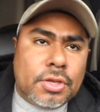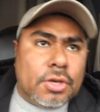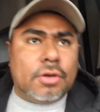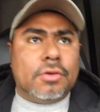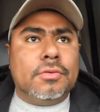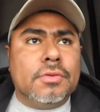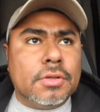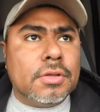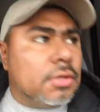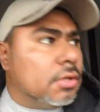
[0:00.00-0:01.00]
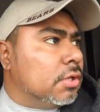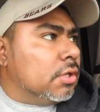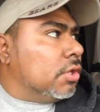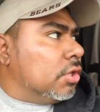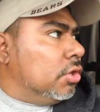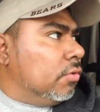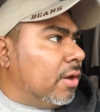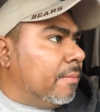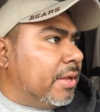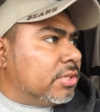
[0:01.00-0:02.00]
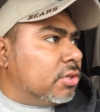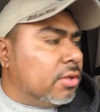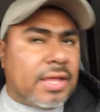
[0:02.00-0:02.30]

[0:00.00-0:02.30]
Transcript: you know you want to make sure